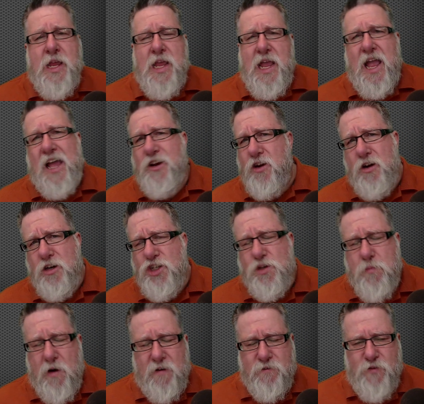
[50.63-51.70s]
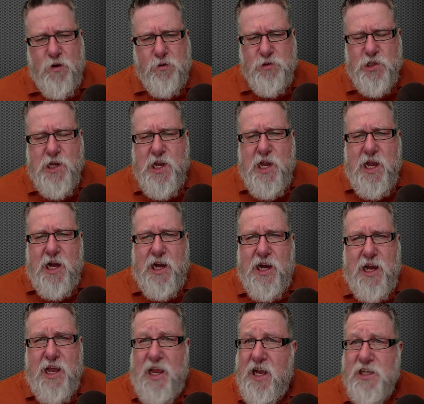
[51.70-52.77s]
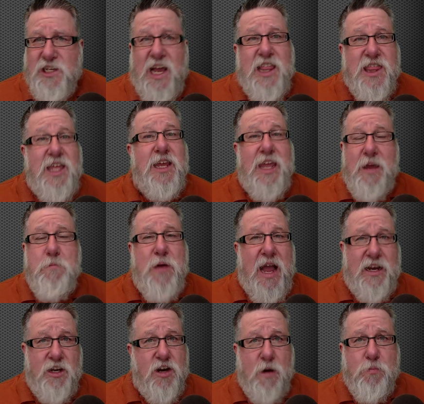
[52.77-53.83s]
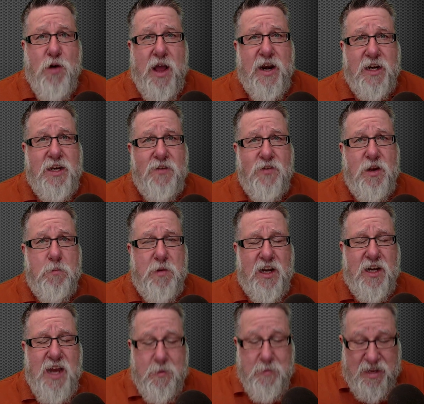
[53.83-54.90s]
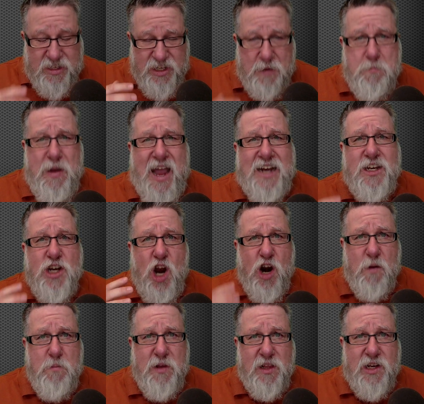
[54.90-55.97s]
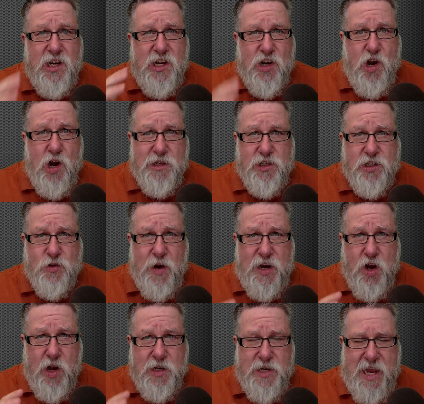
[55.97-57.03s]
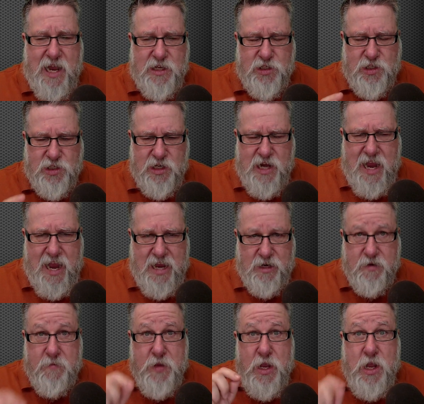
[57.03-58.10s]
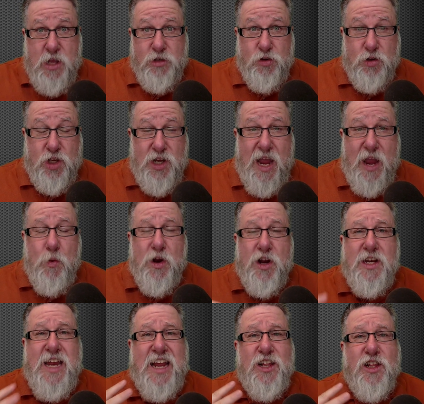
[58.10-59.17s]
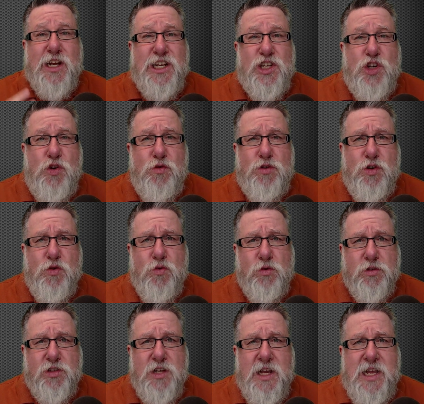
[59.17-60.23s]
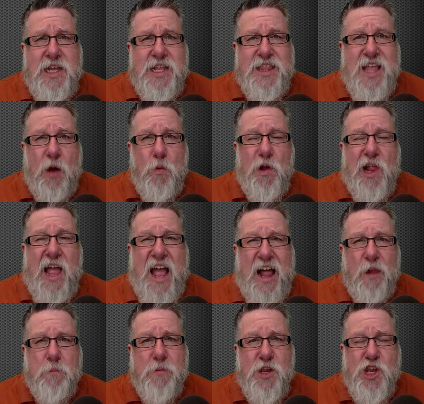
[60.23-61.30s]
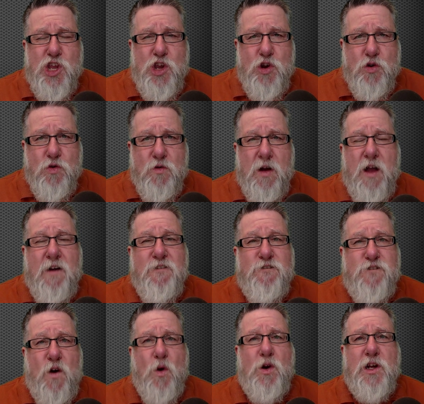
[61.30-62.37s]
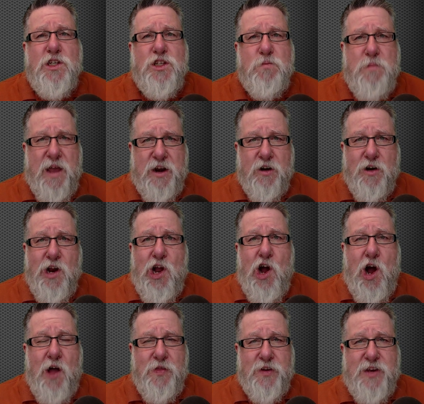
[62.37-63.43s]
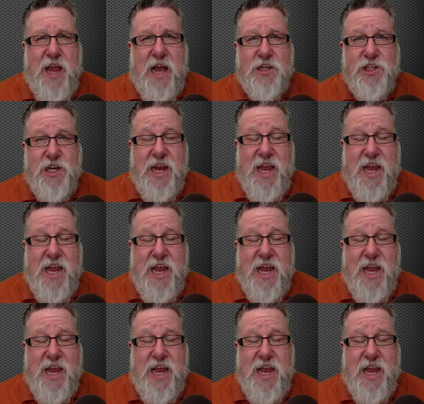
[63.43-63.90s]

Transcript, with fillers: and on our smartphones, uh, has, I think, impacted our productivity big time. It's impacted our ability to concentrate on tasks at hand. So today we're going to take a look at two tools that will help you focus better on the task at